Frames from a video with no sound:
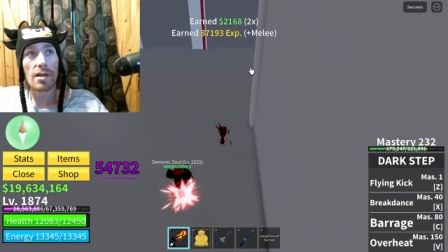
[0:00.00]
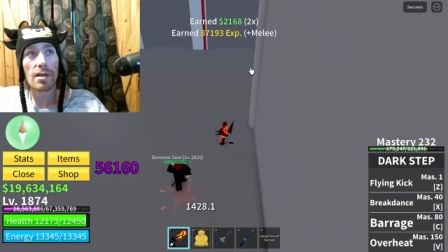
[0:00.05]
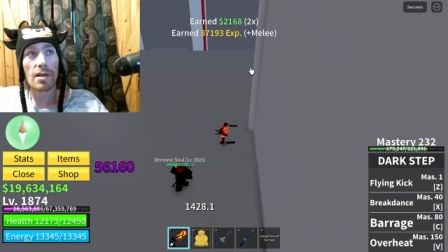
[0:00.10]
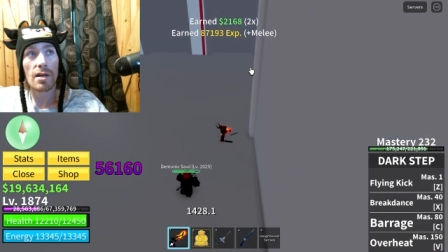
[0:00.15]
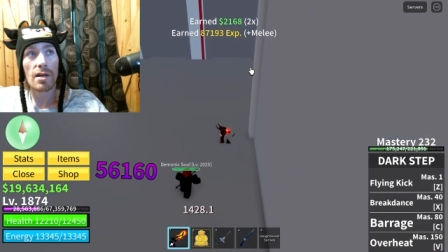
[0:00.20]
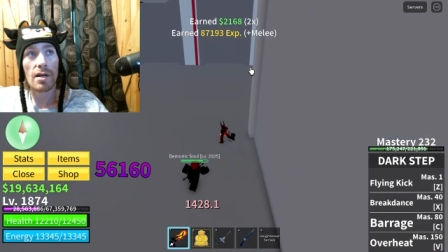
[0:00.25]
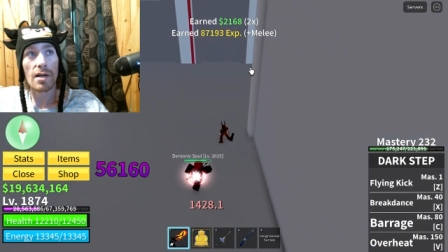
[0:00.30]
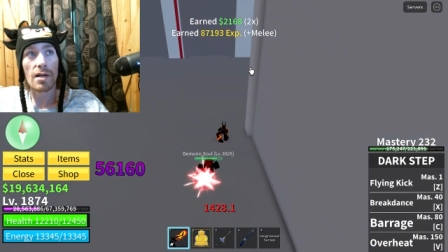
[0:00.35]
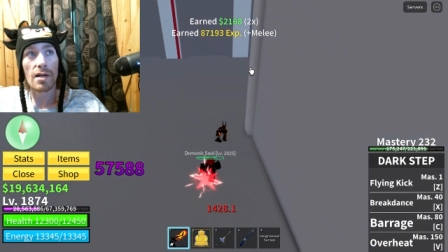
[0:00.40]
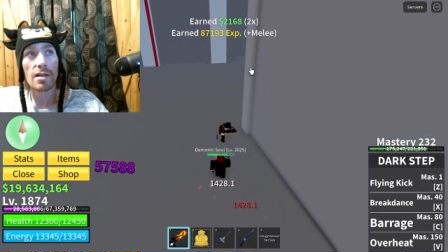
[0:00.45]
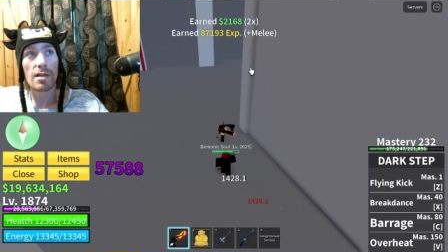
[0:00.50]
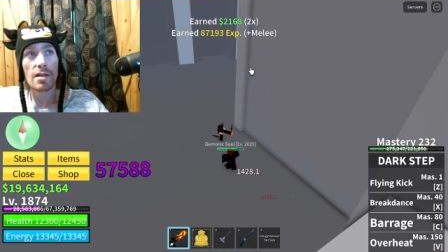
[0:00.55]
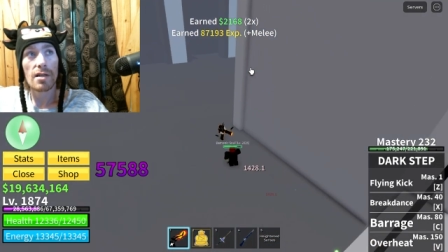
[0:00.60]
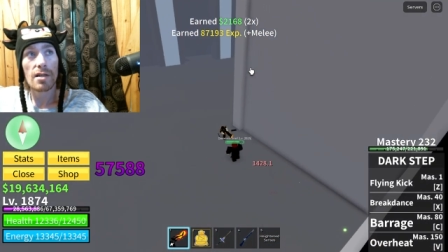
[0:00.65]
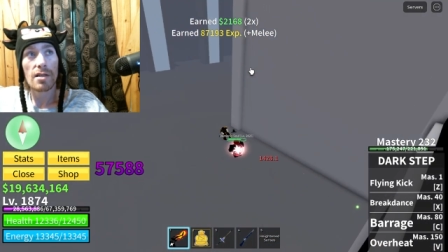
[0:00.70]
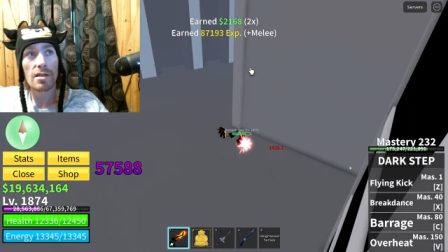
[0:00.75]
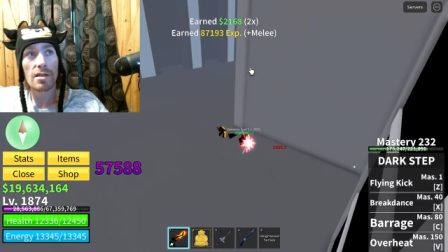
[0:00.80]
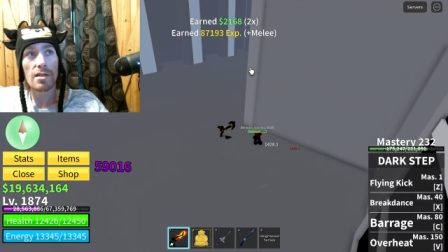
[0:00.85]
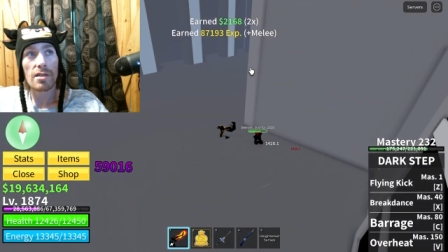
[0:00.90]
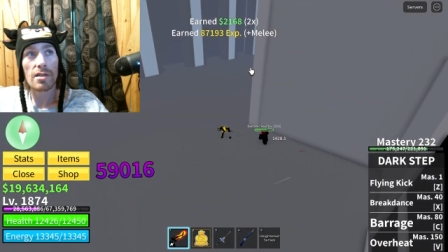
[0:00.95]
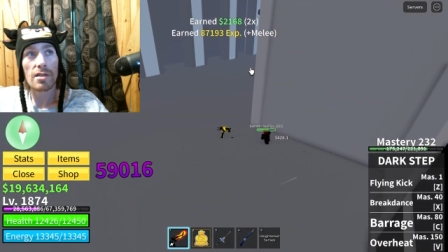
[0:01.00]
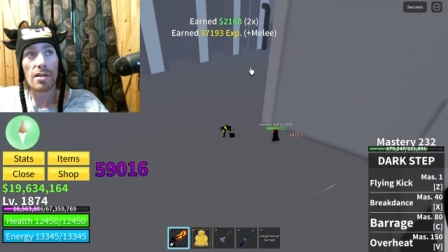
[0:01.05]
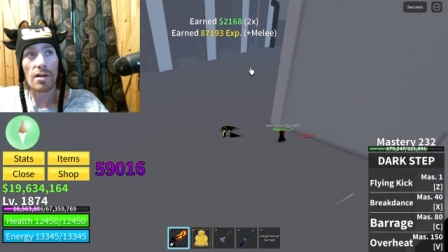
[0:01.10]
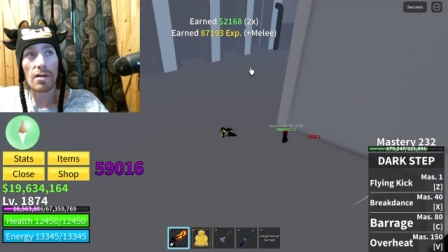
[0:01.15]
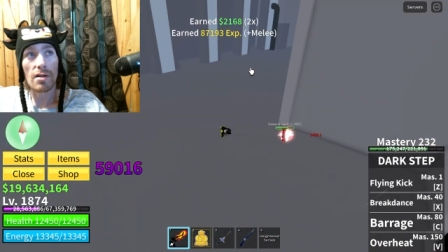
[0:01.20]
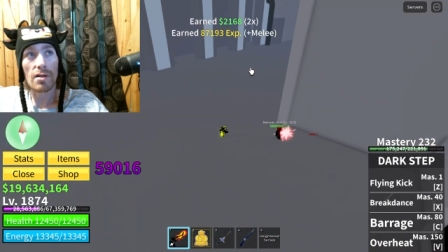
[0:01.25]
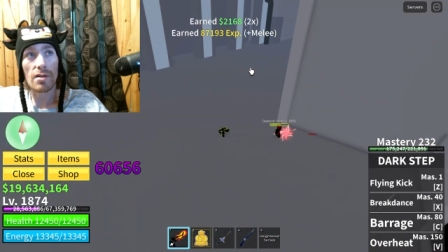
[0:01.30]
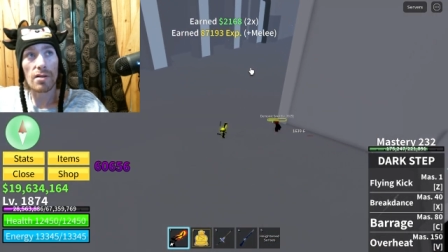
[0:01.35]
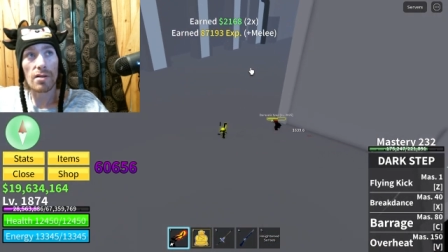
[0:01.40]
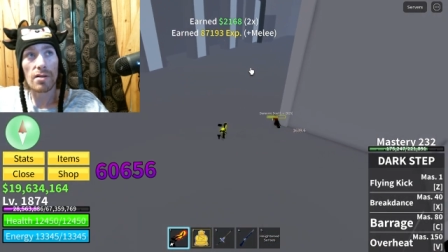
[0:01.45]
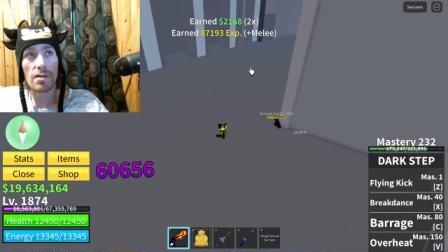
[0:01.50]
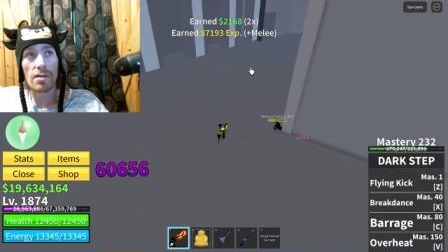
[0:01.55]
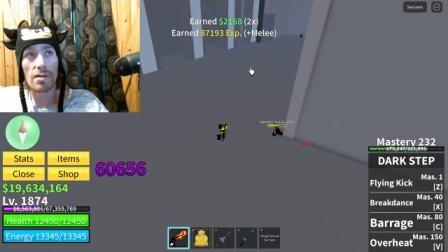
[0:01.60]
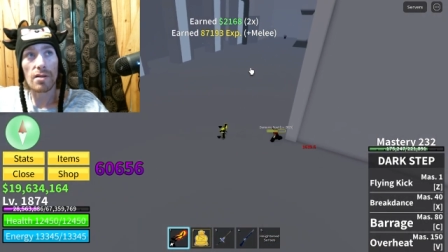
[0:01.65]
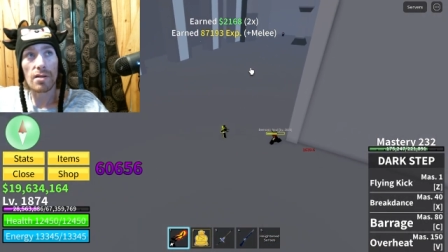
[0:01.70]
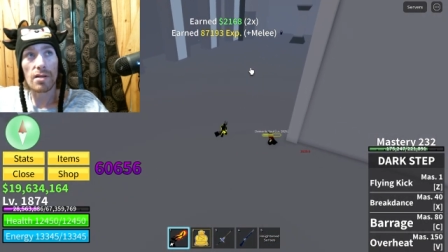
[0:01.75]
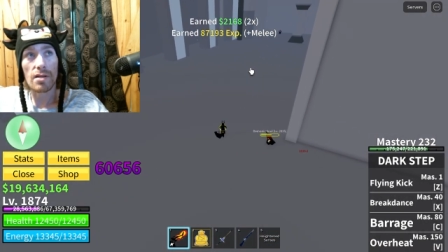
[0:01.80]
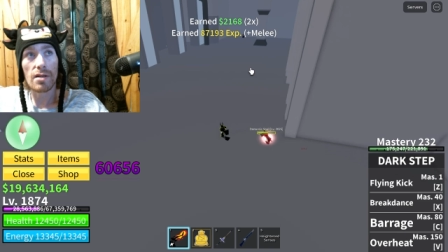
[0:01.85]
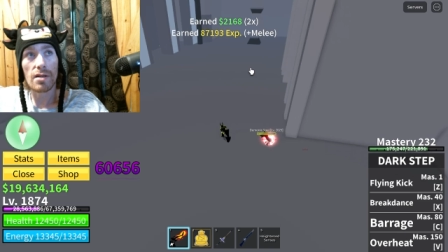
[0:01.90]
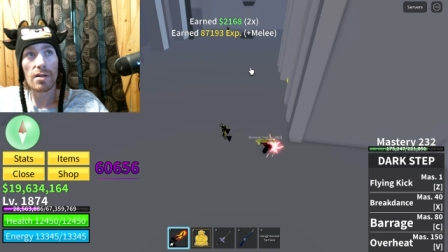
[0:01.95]
Oh.
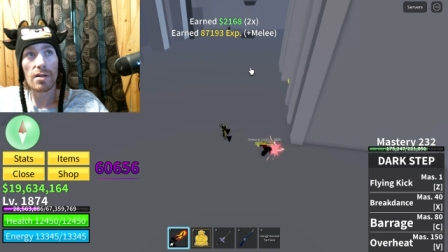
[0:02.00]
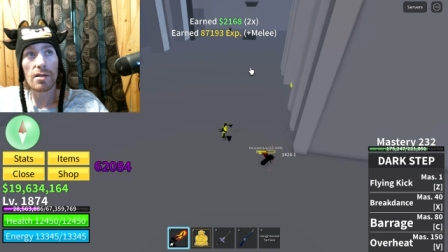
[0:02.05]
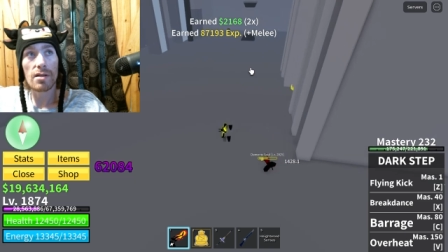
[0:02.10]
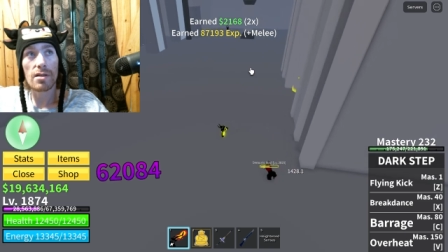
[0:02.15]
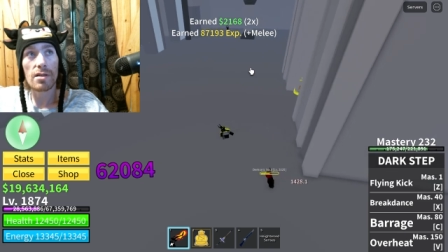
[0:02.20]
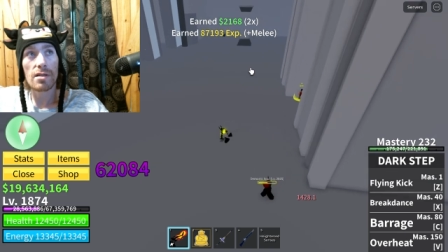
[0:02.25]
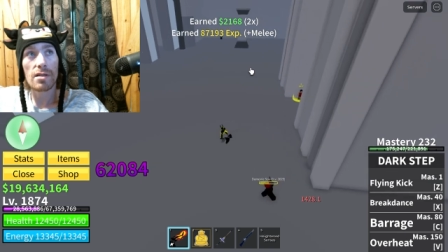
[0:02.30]
Sold, dude.